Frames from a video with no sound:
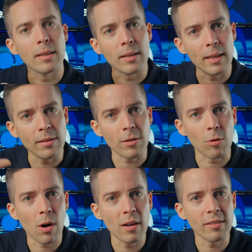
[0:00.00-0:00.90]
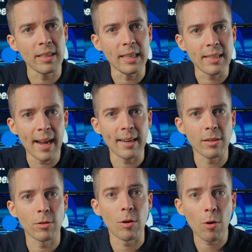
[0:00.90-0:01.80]
gets across the
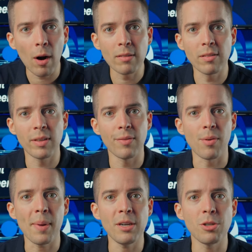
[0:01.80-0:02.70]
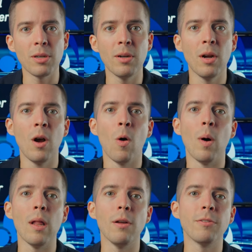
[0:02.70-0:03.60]
technical crux of the information
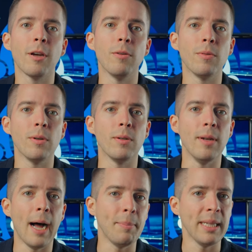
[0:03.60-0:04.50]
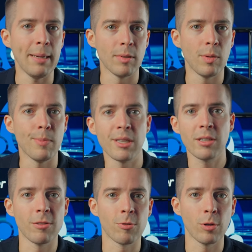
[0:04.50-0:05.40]
while also not being able to be
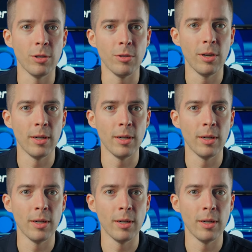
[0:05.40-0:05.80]
misconstrued.